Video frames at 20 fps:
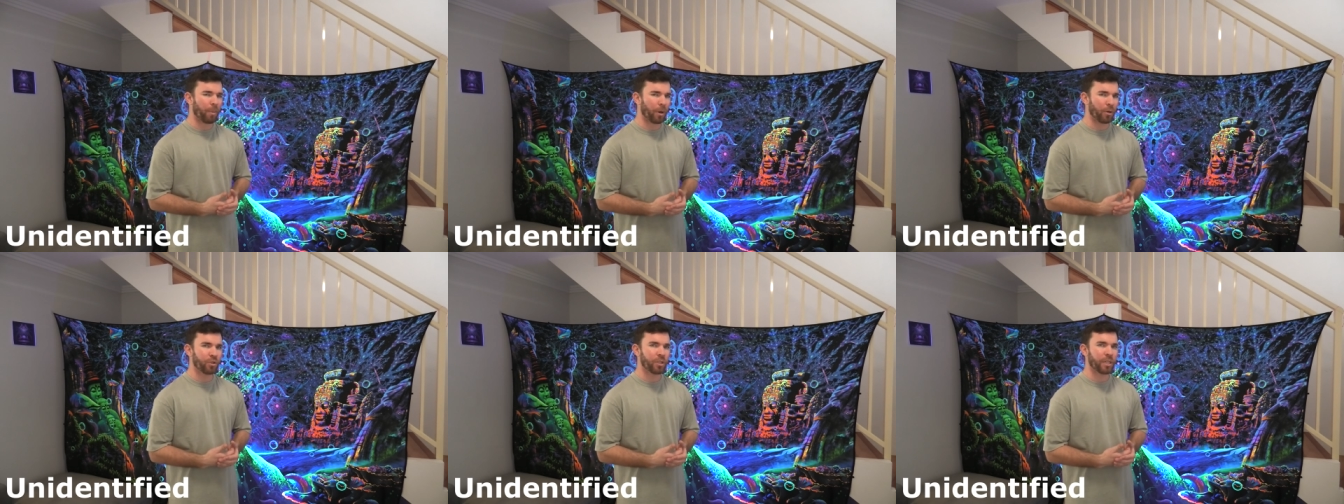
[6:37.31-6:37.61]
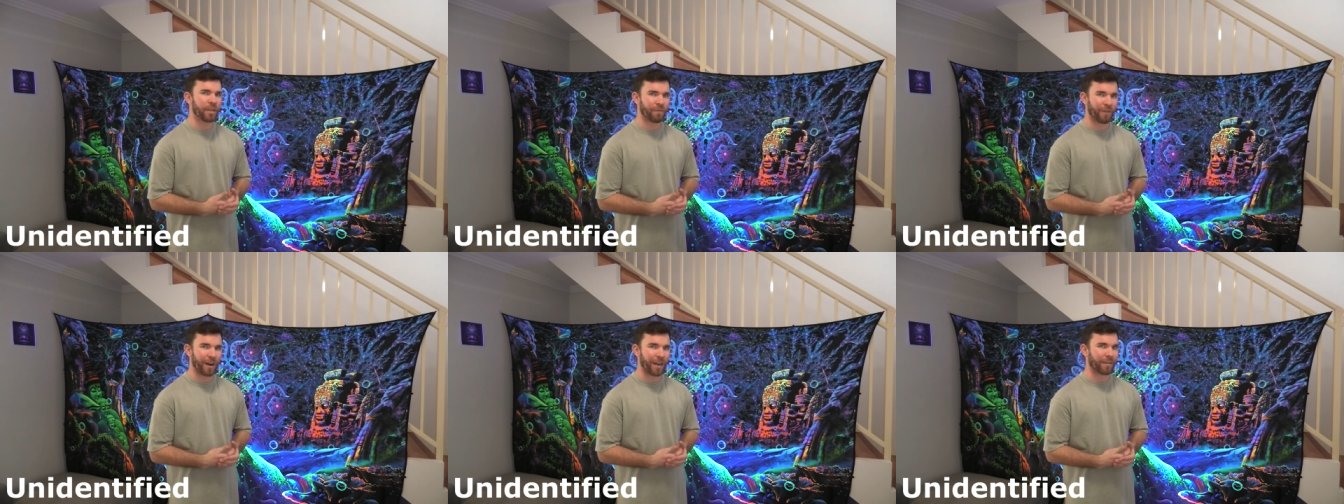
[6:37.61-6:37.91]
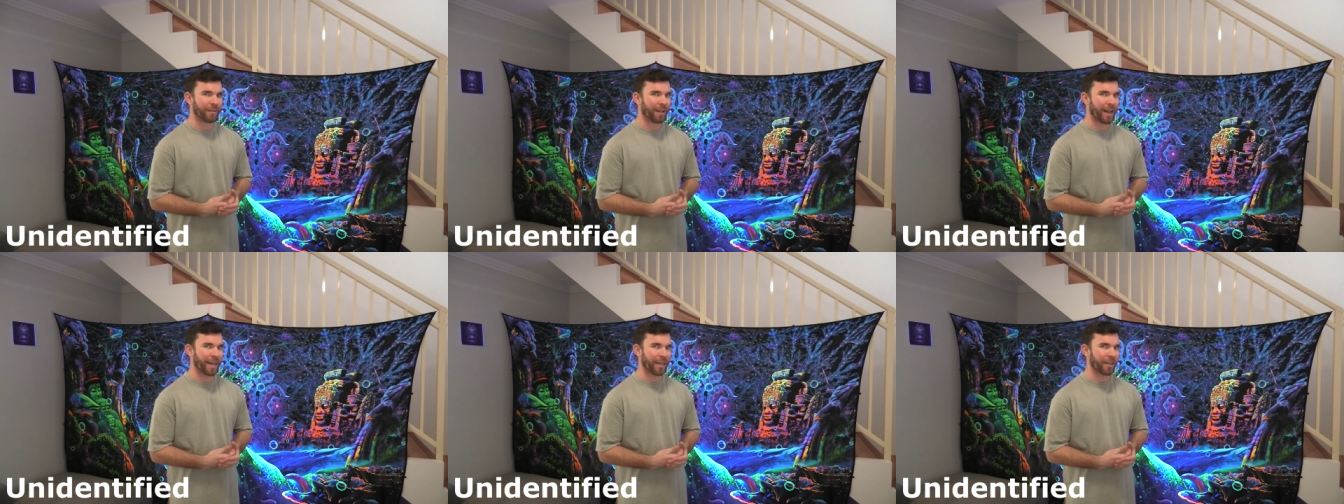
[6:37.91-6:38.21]
bolshy
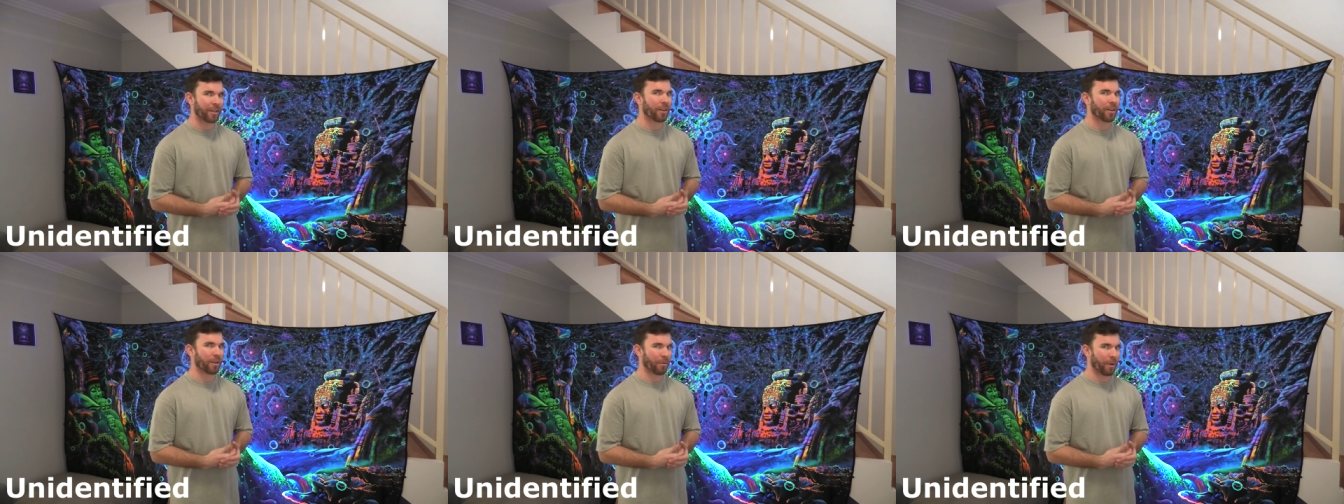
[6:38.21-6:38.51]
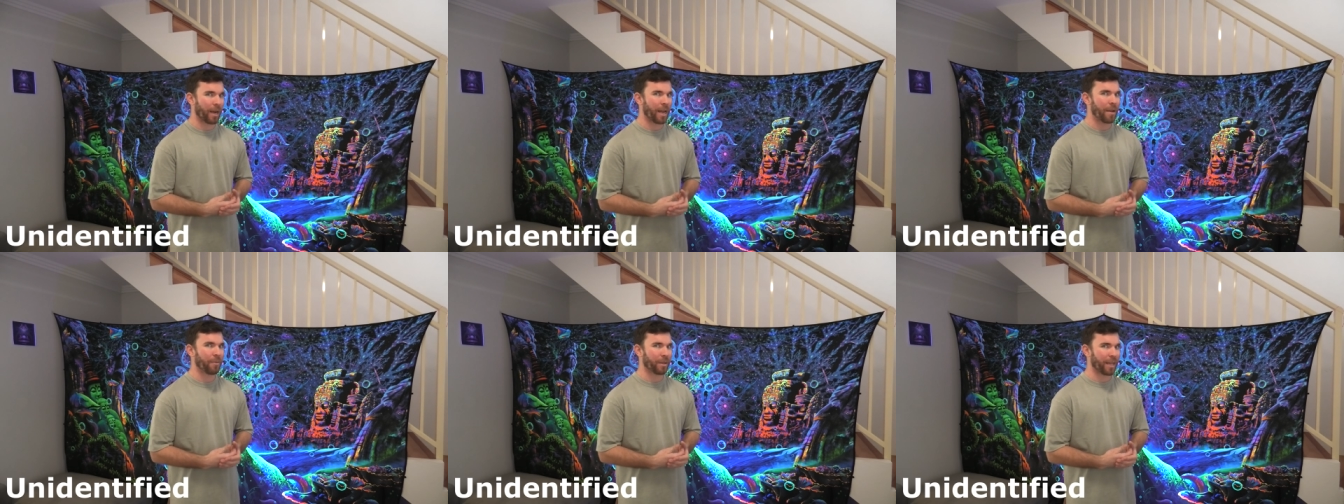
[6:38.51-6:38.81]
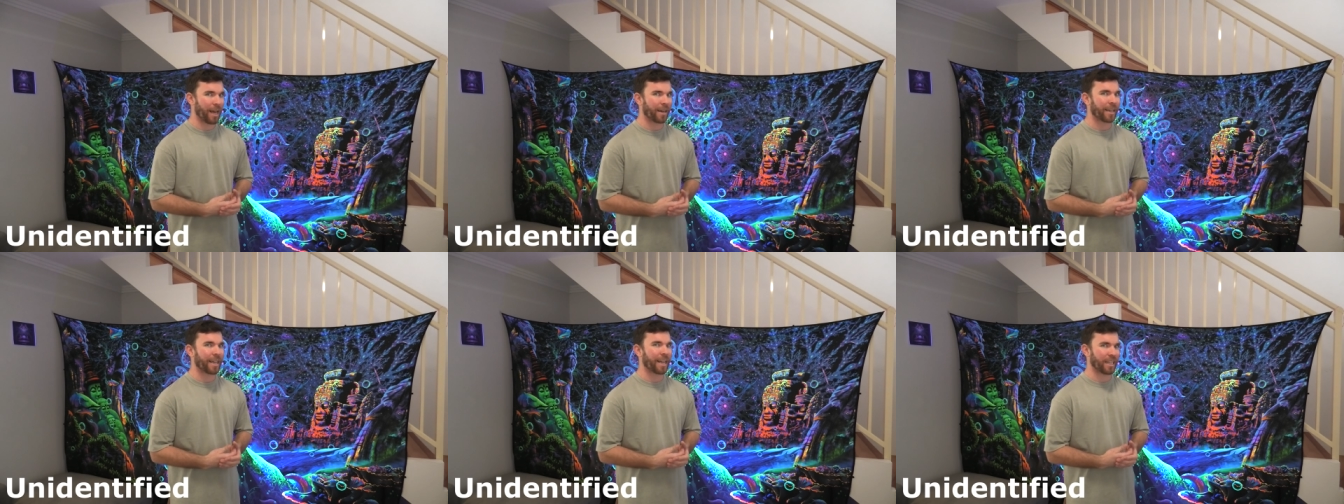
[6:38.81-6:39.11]
final act got away
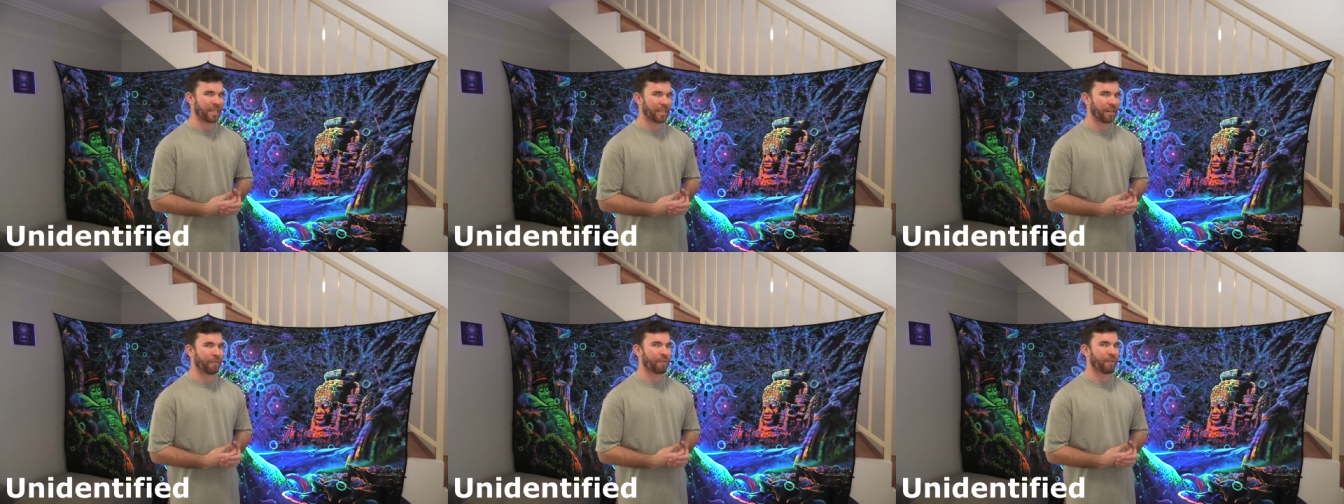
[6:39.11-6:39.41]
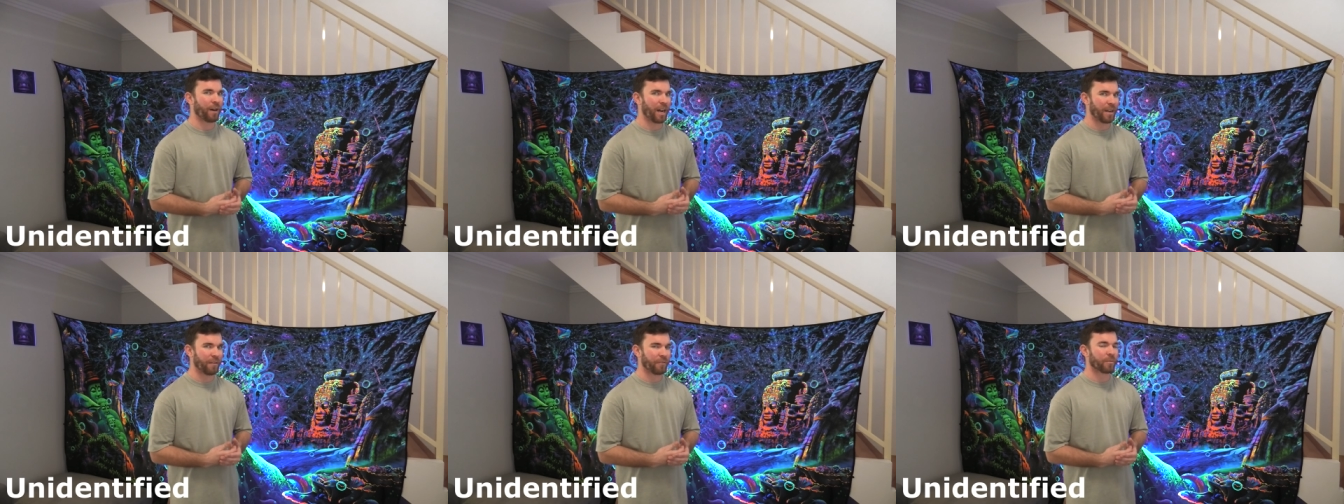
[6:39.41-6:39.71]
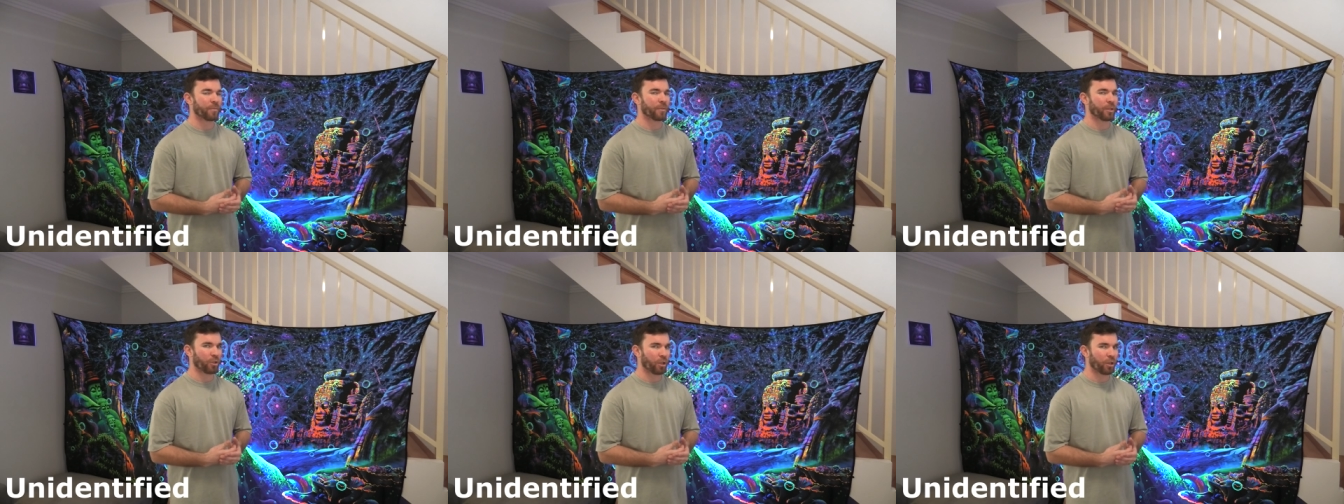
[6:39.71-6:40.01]
without getting a fine
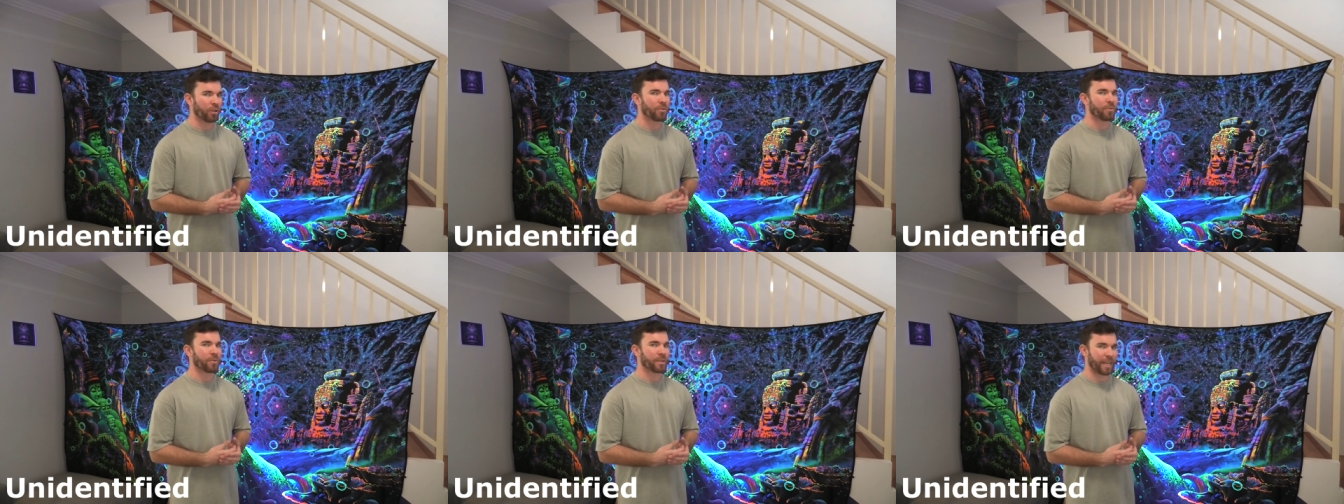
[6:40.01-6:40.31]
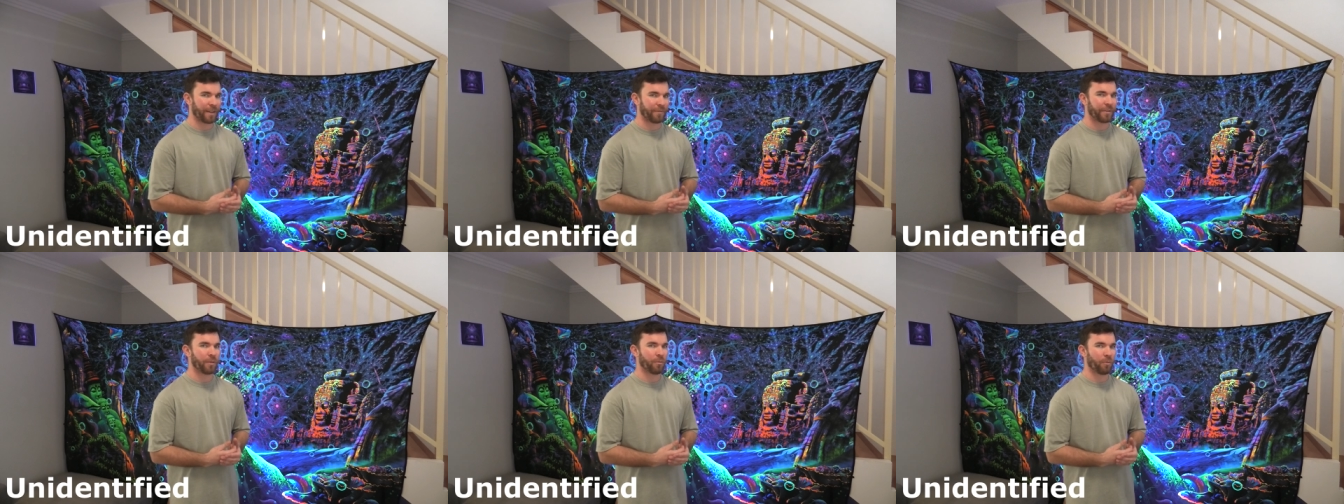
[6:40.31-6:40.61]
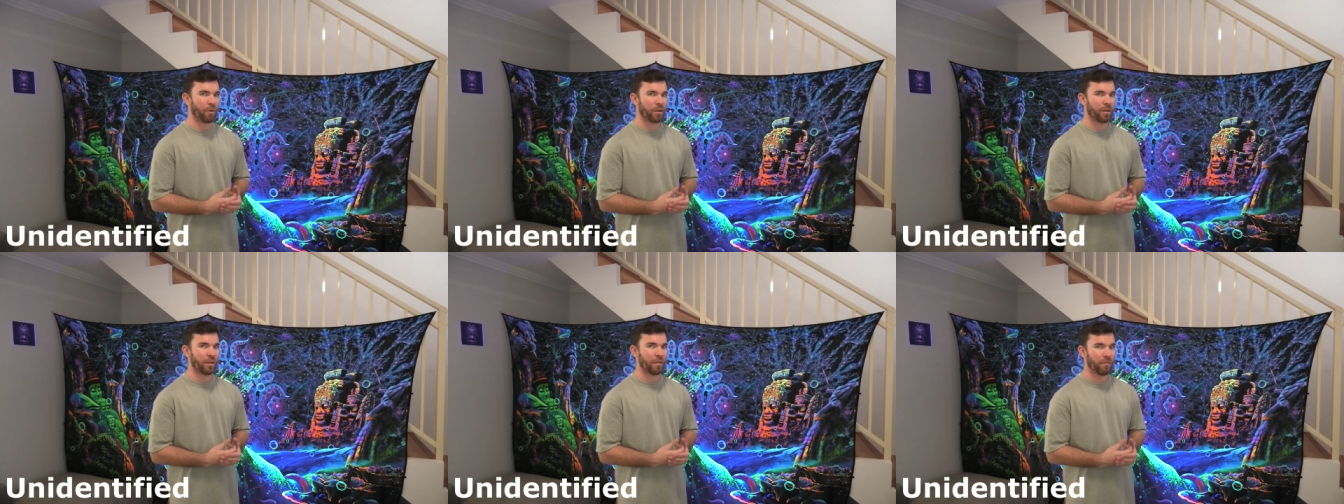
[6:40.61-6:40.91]
from the local safety
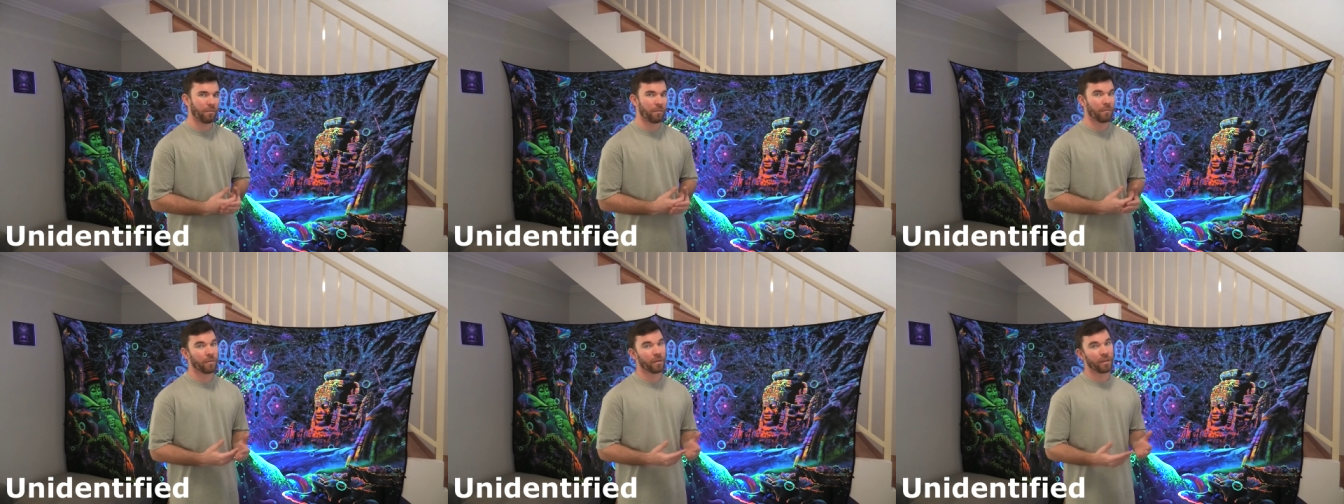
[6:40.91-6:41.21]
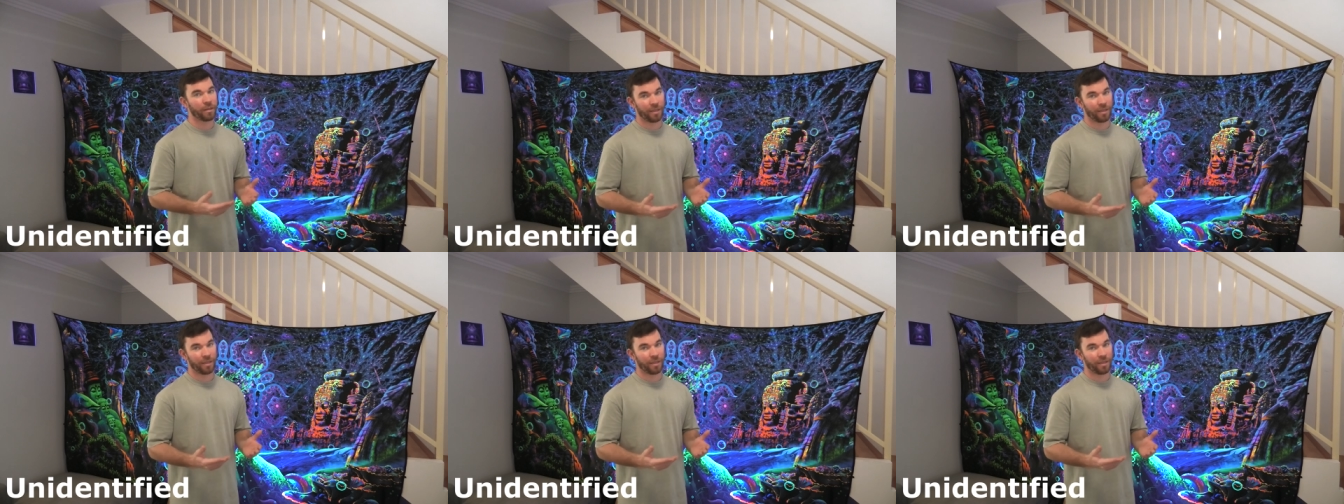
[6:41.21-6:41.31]
warden?